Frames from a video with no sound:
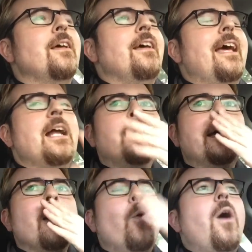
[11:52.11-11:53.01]
And I'm
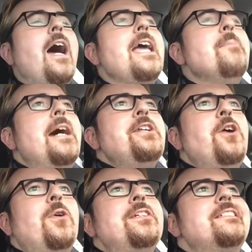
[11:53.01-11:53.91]
like, why am I
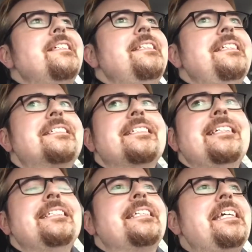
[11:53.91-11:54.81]
noticing these
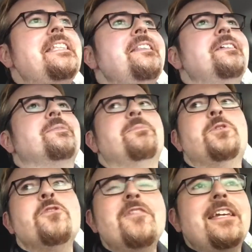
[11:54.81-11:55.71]
things in this
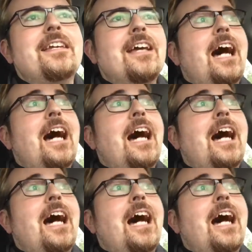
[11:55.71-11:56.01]
movie?